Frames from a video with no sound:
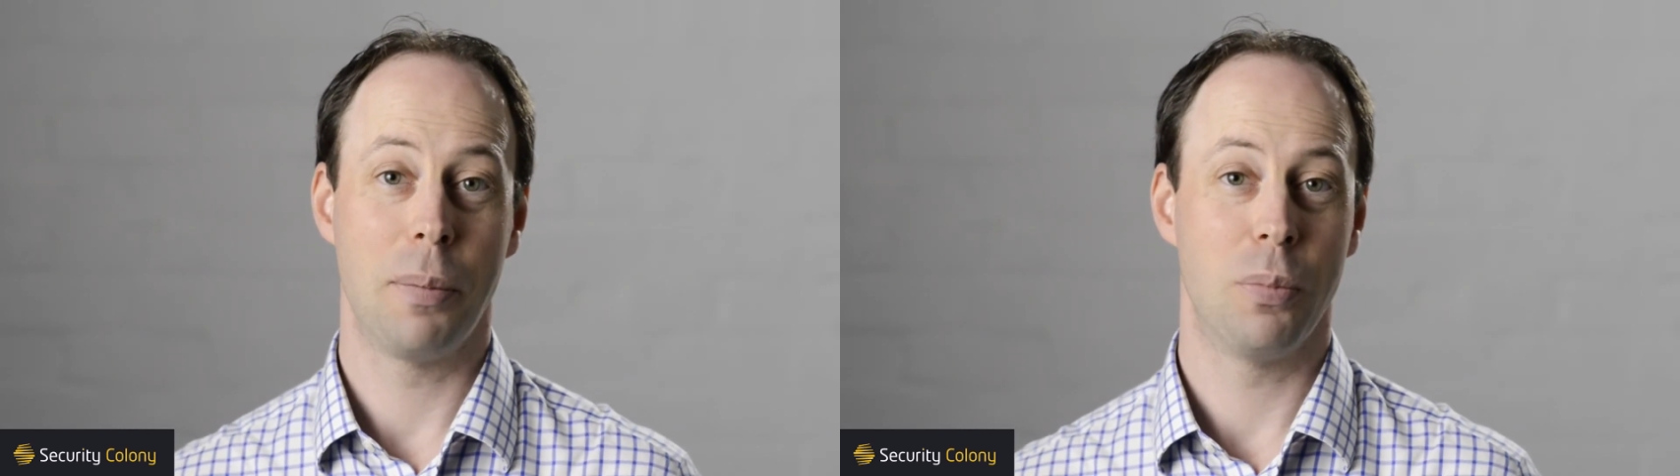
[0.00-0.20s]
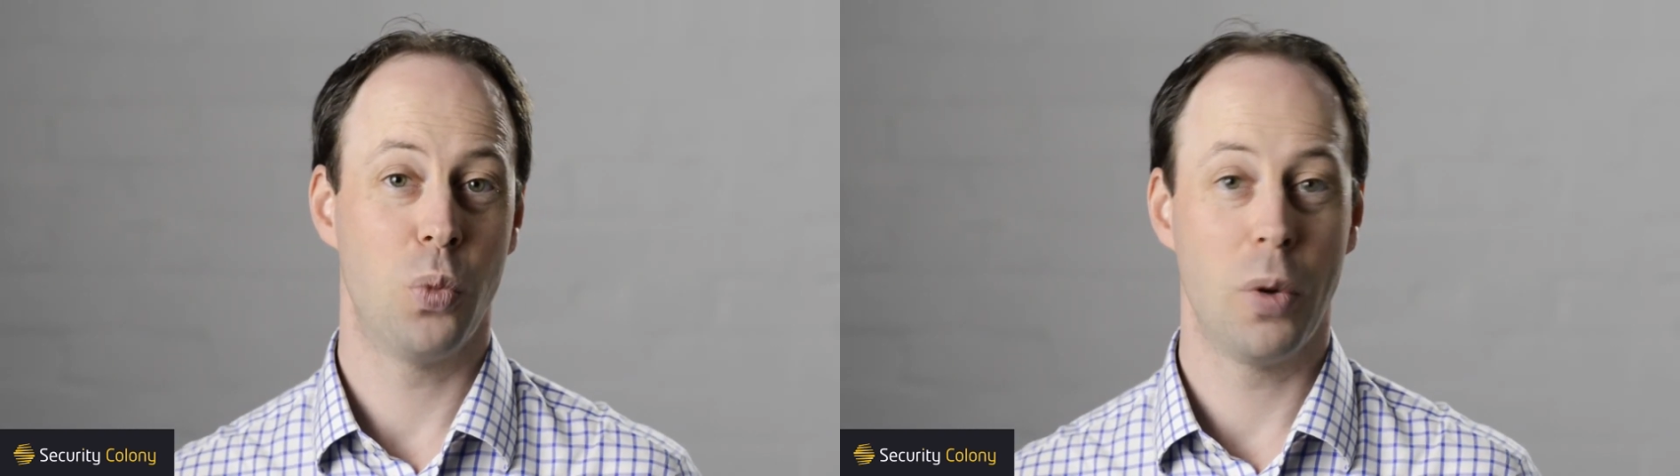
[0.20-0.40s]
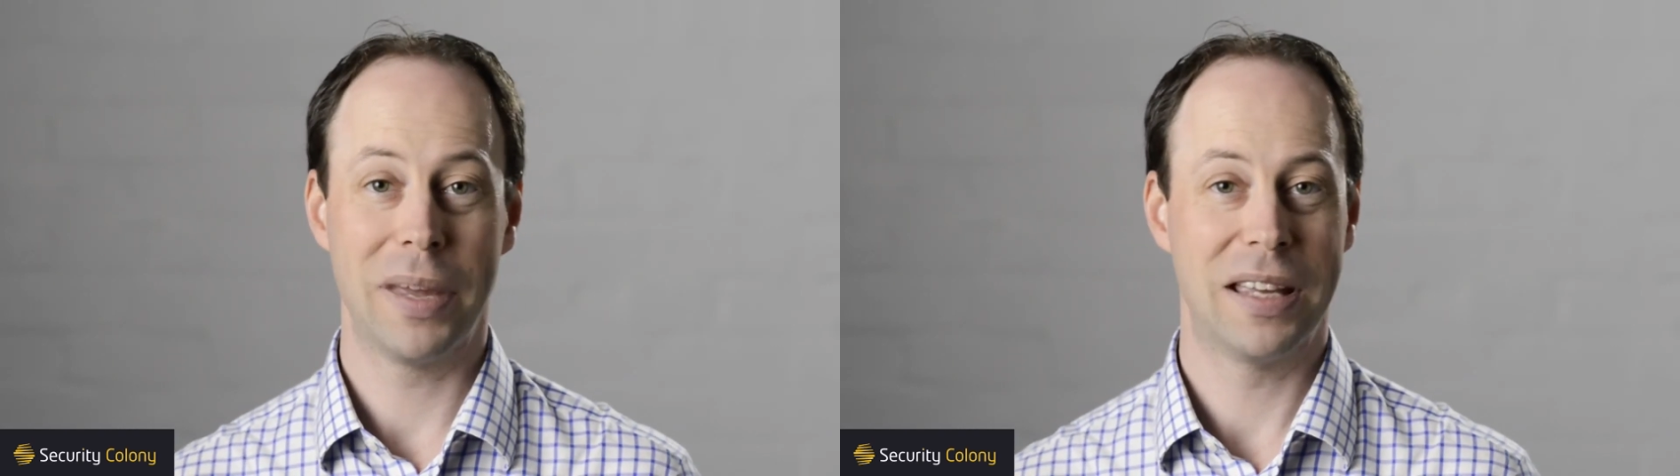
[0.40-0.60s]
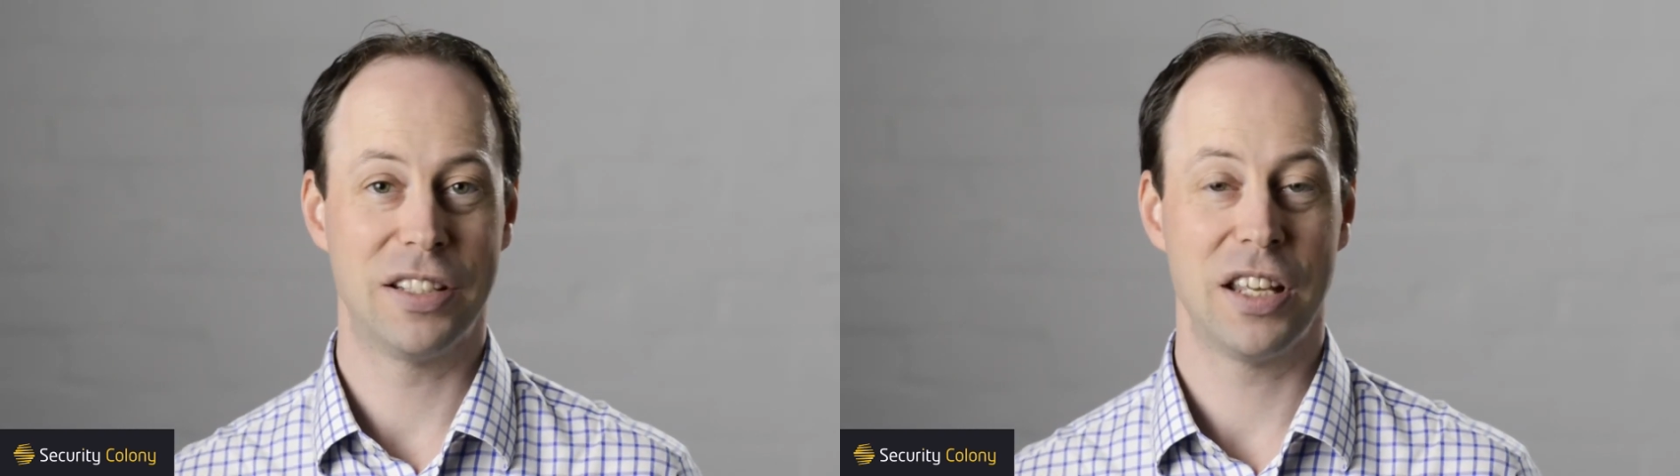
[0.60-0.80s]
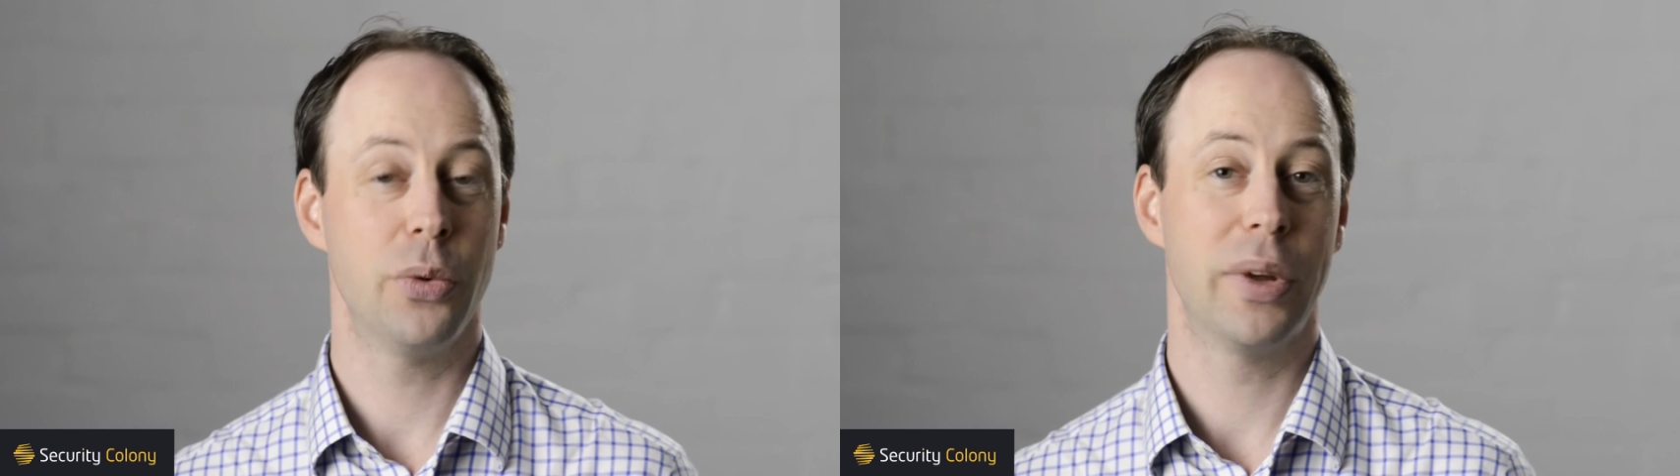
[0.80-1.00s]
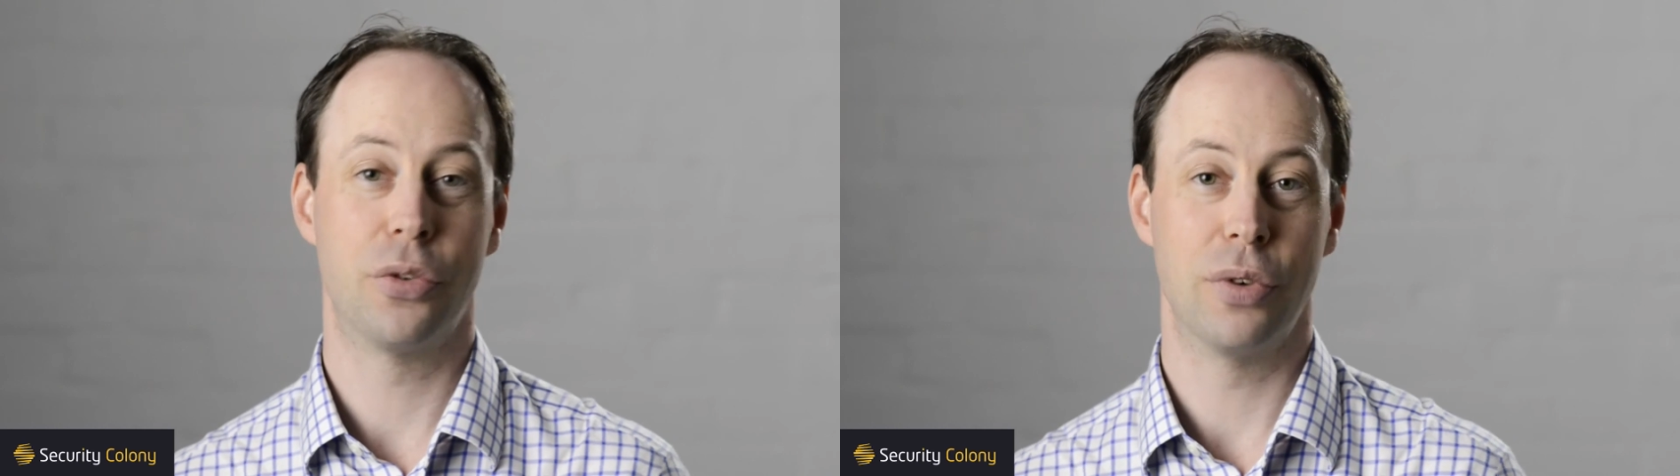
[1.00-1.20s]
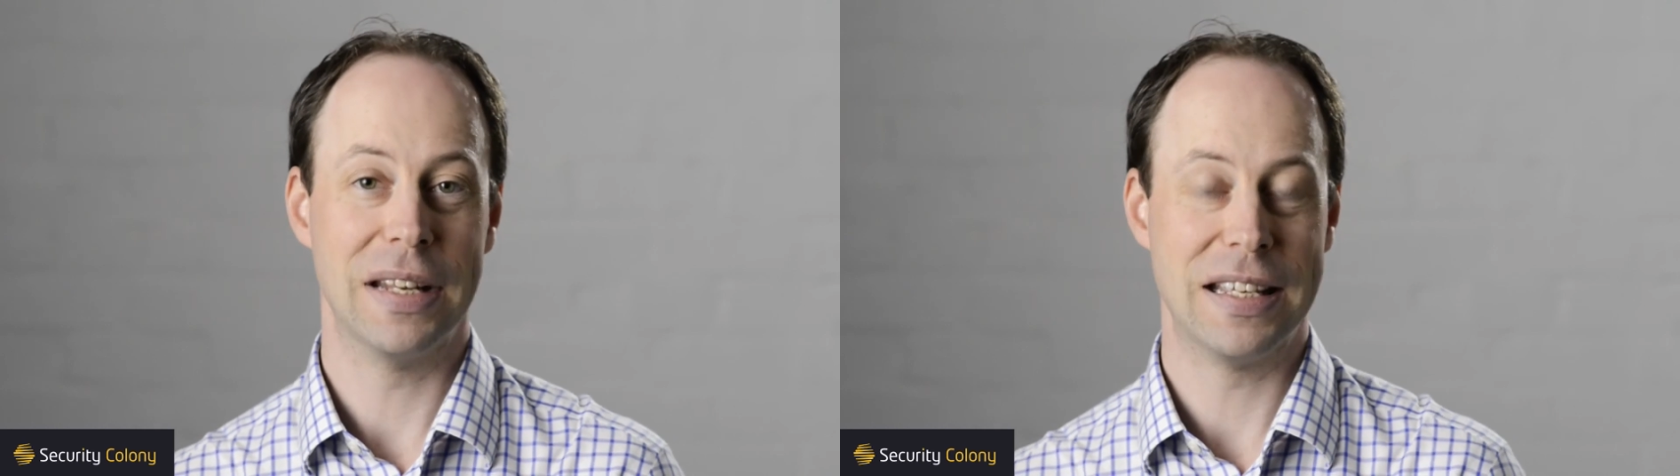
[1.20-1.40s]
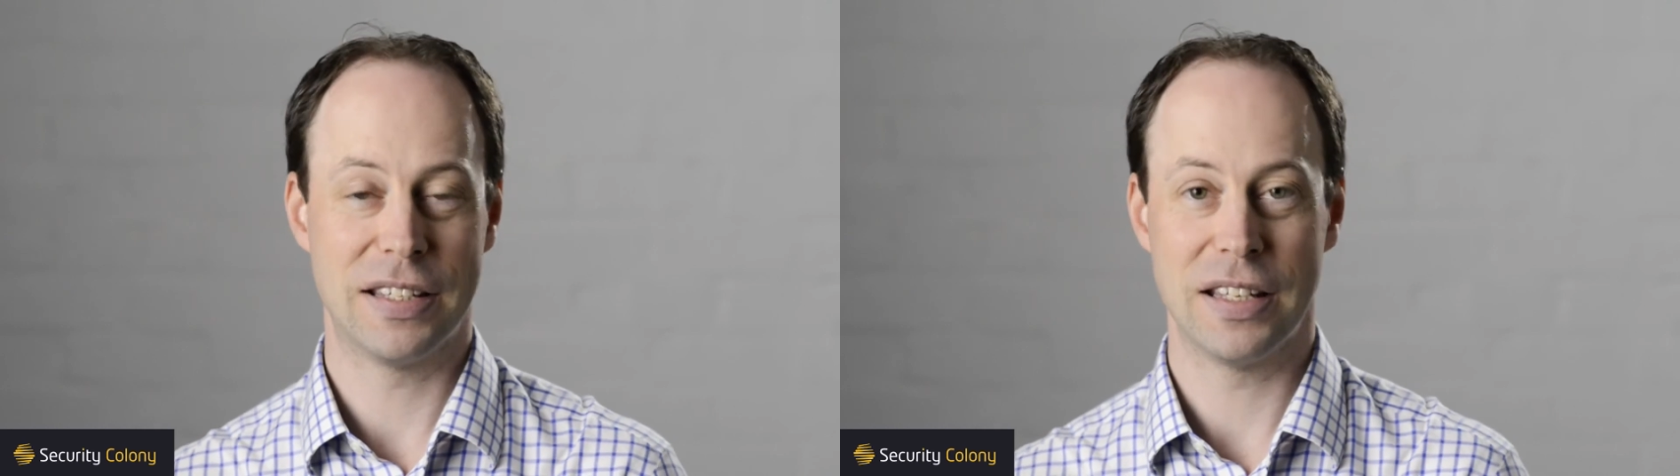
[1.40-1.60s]
We'll be continuing to
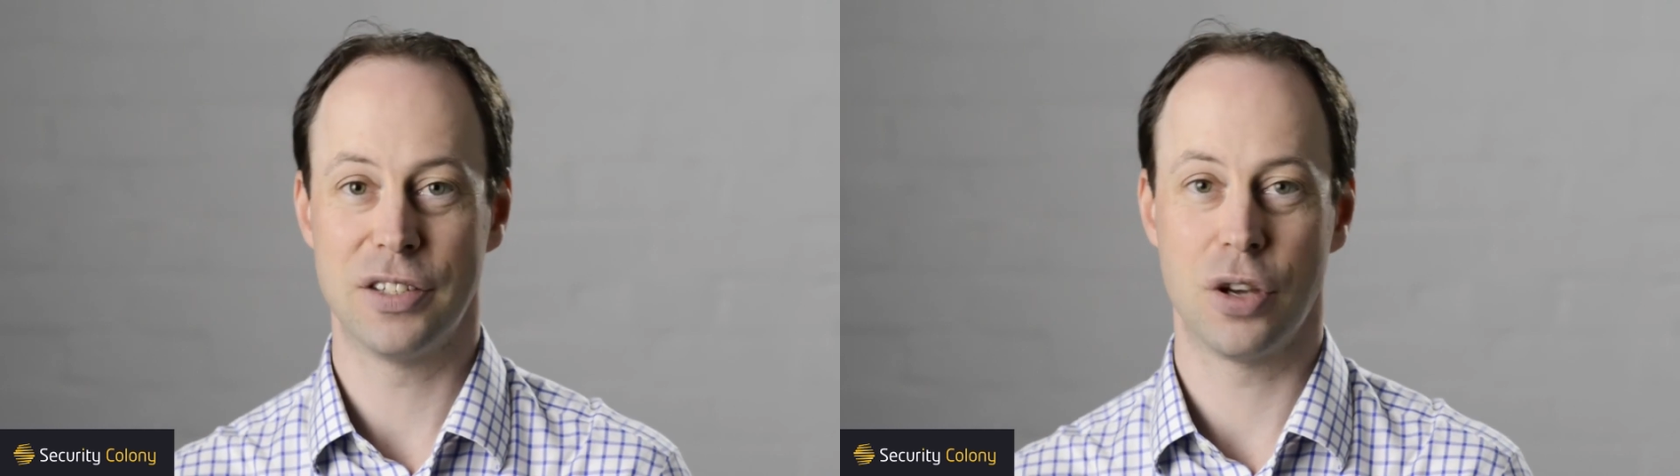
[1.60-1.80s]
release these